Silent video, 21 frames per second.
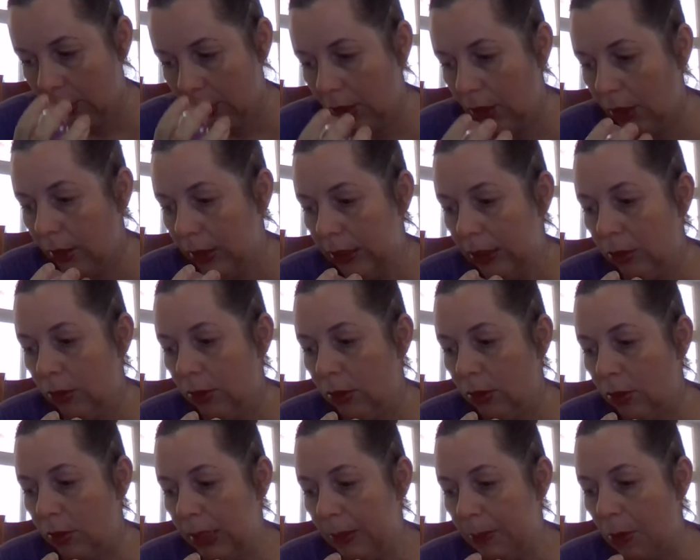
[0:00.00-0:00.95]
You still
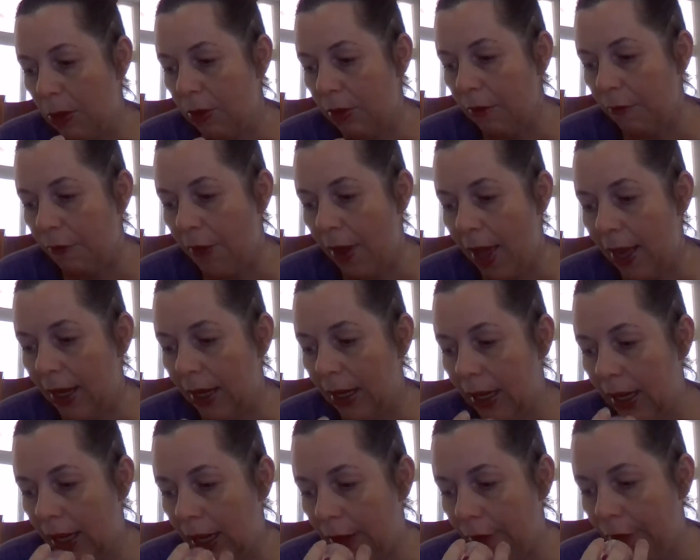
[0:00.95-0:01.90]
do smell the
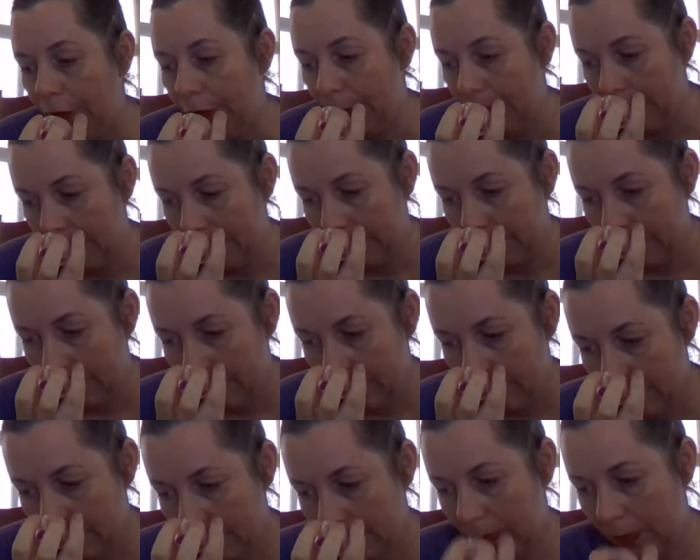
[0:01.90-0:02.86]
violet leaf
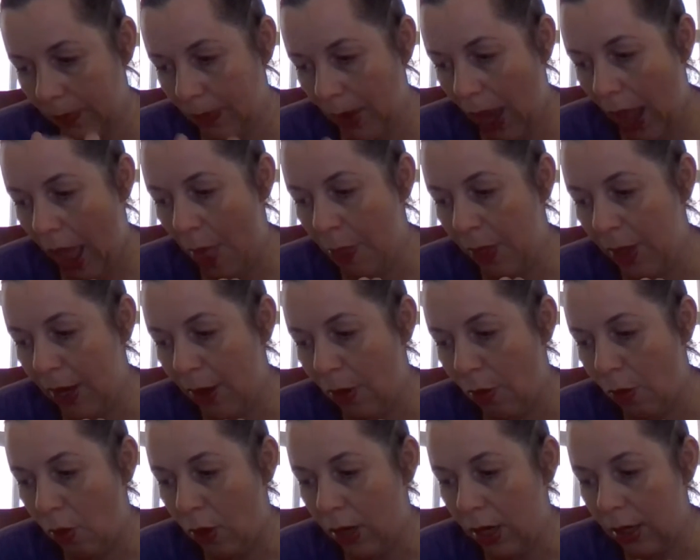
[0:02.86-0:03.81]
and the
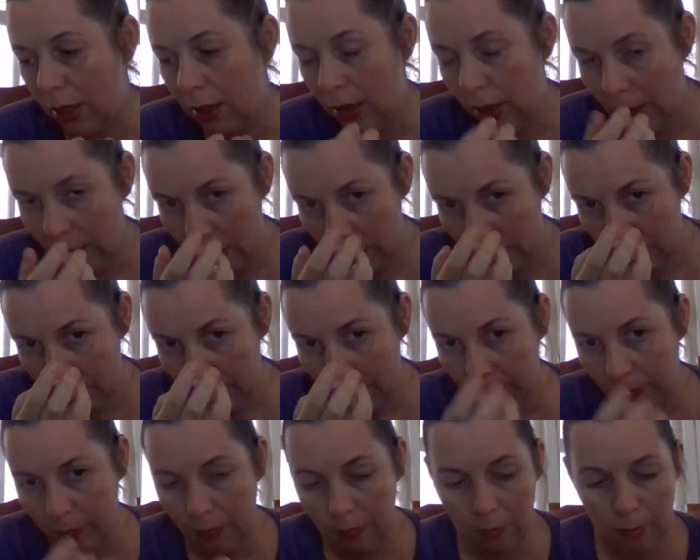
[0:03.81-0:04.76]
orchid,
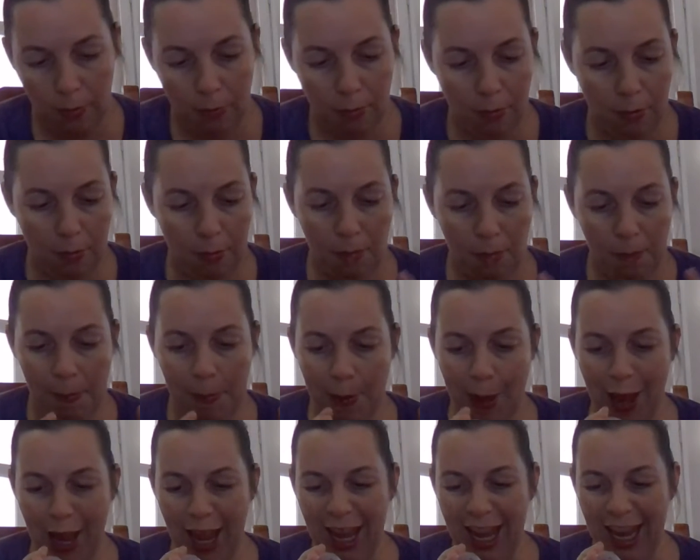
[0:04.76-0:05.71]

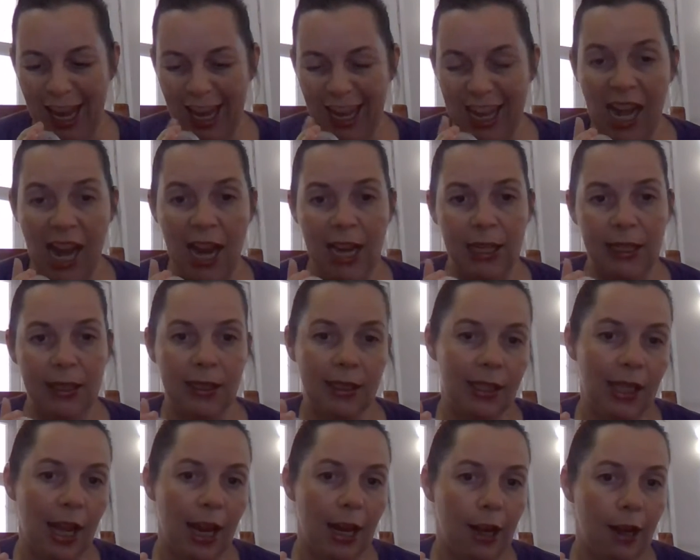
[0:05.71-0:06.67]
but it has
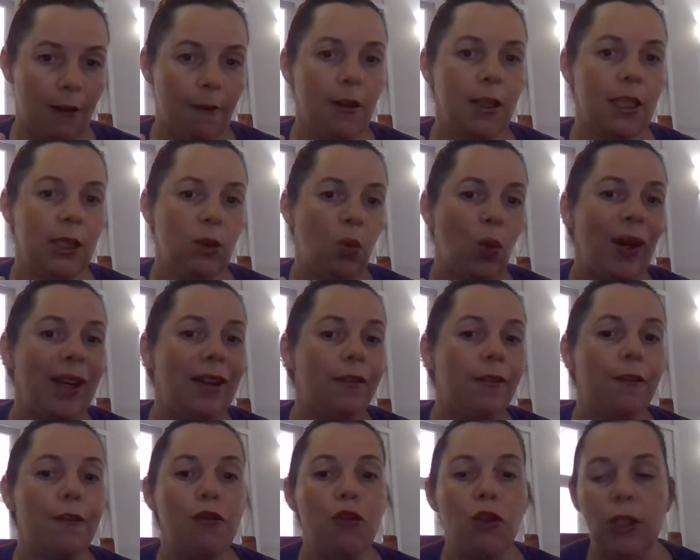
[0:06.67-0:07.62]
that sweet,
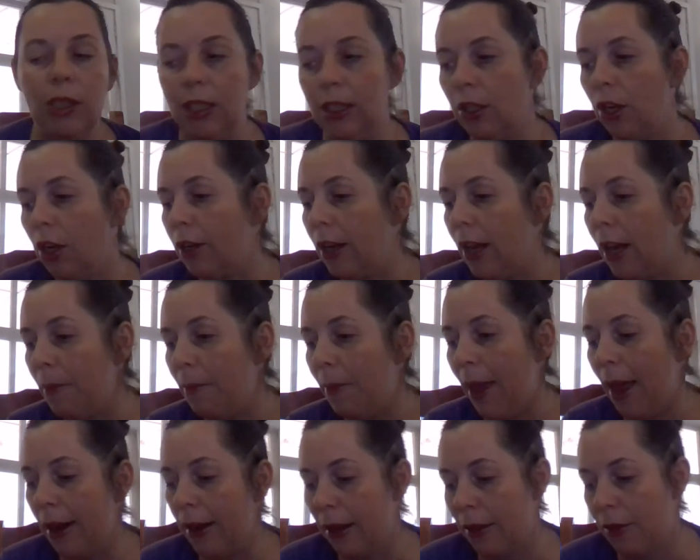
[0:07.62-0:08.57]
fruity note
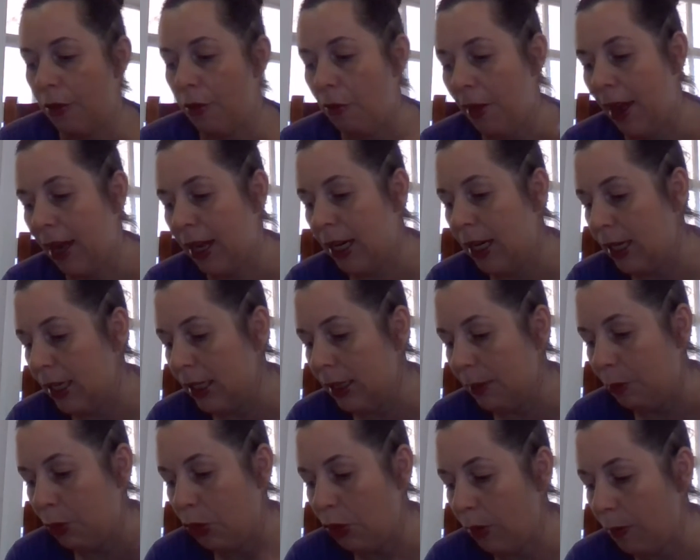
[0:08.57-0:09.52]
about it. That
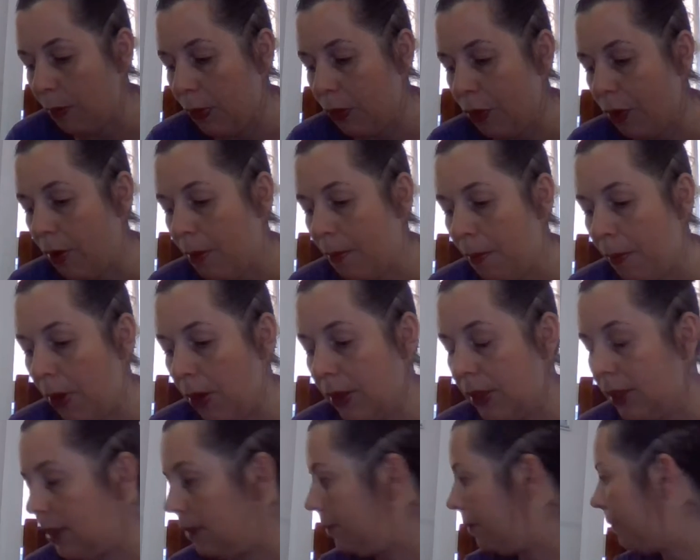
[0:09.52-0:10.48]
is Bora Bora
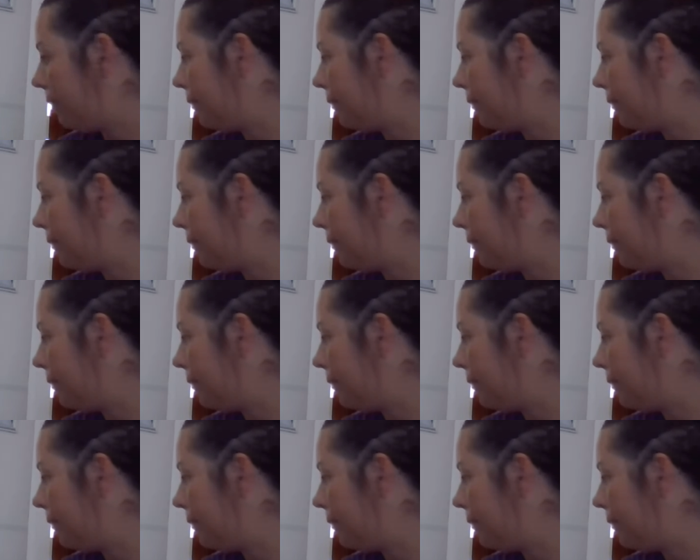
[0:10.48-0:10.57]
Blossom.